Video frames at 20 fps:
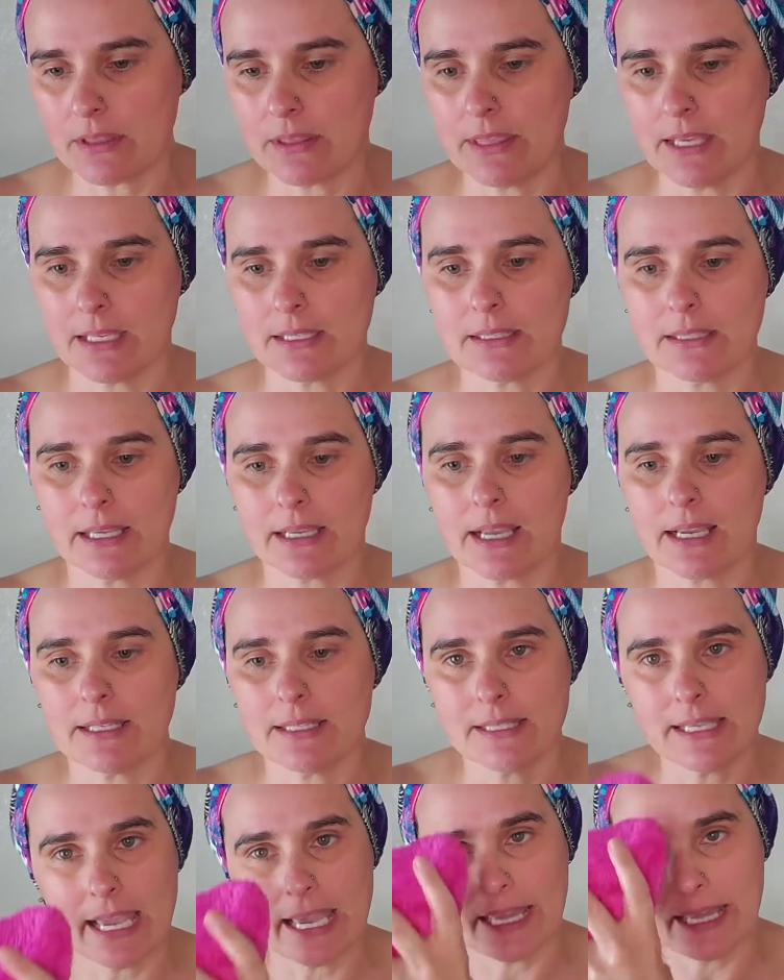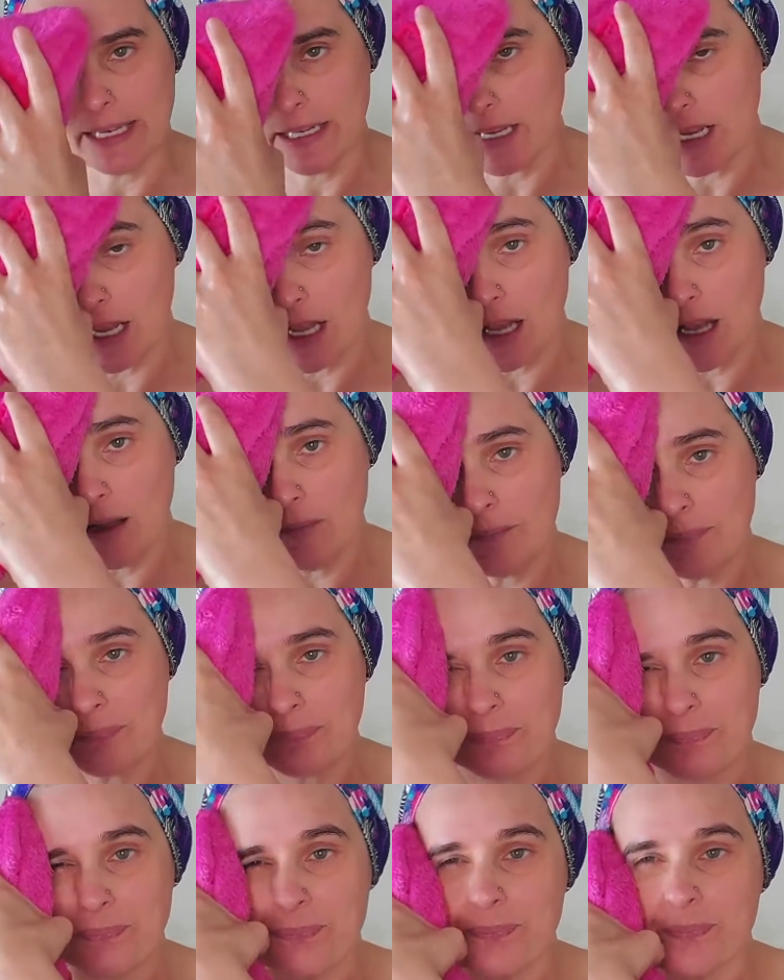this, like I said,
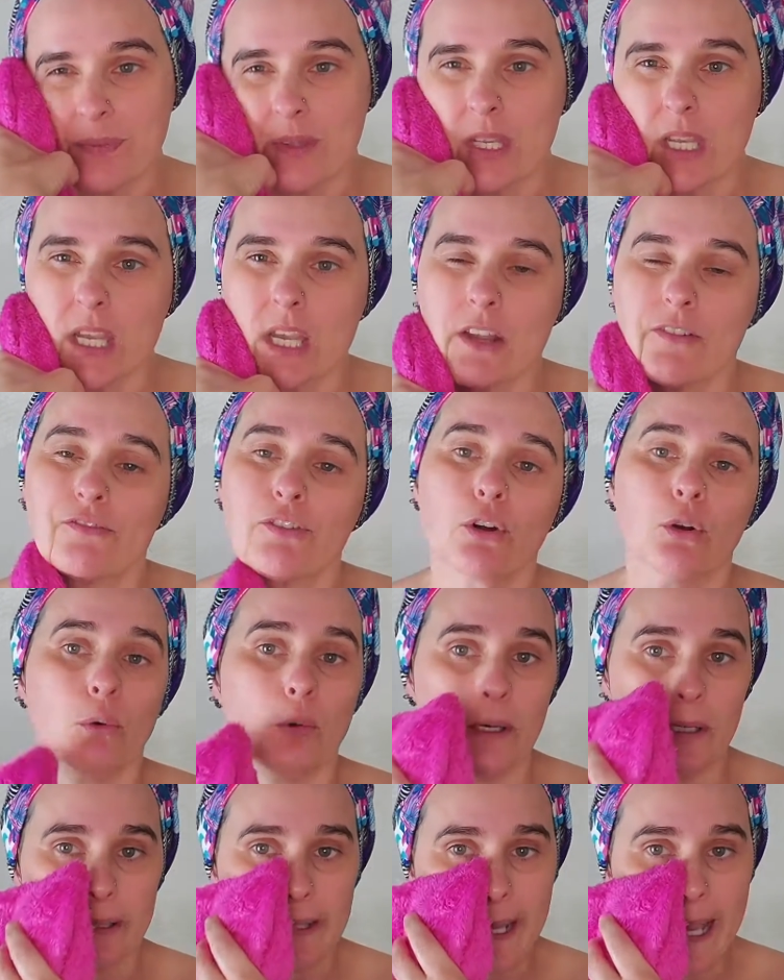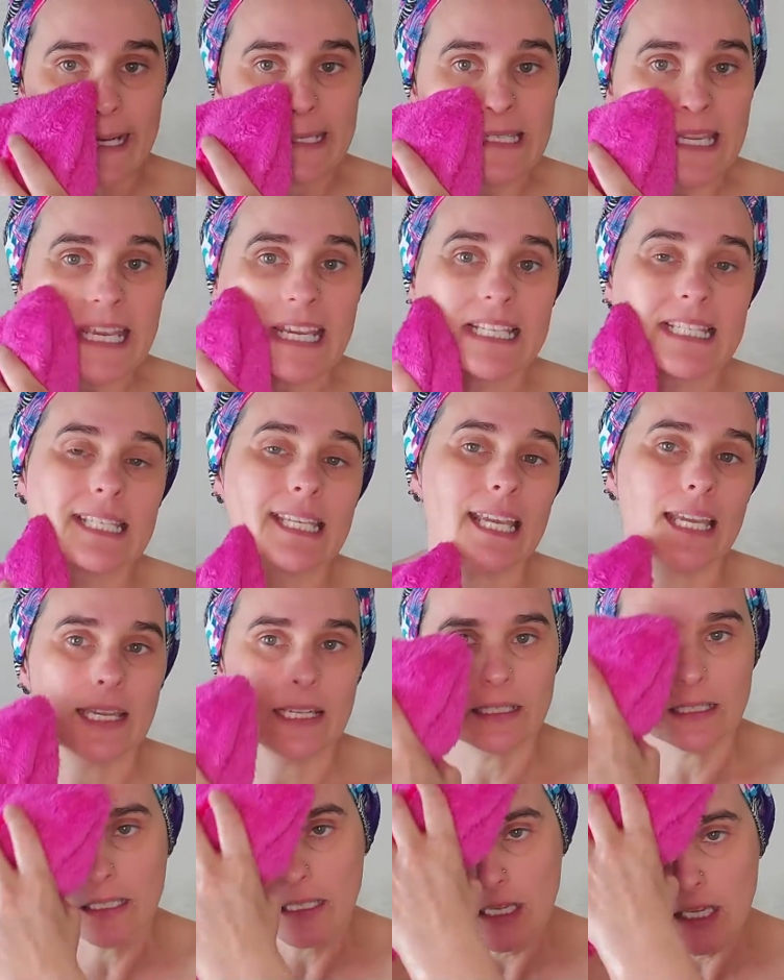for oily acneic
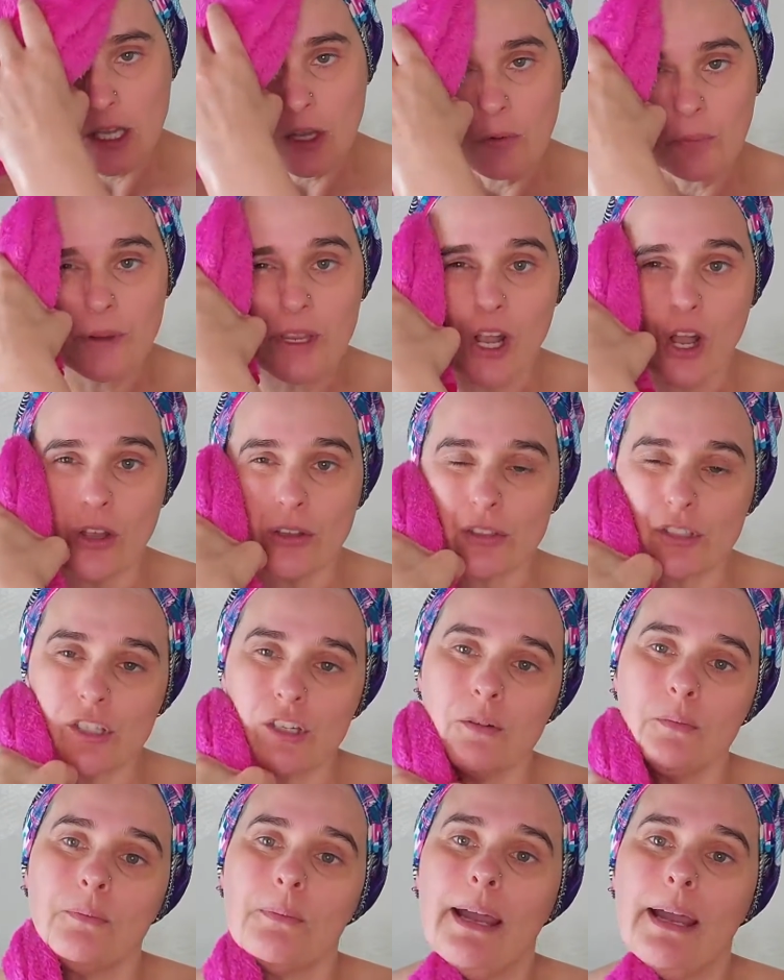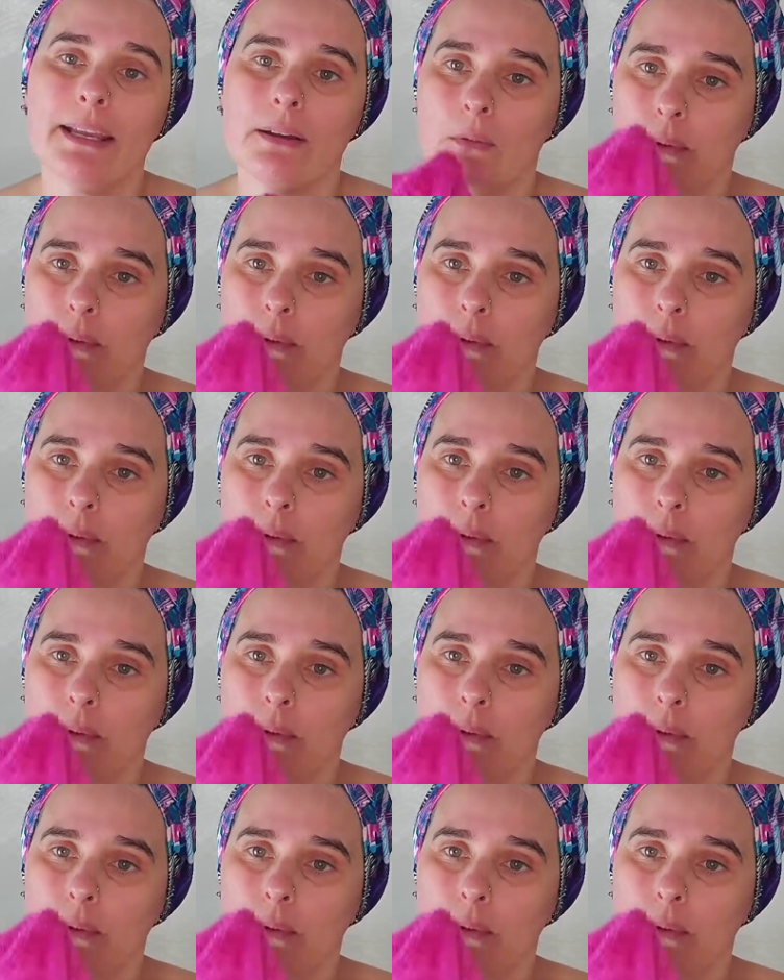skin. We also might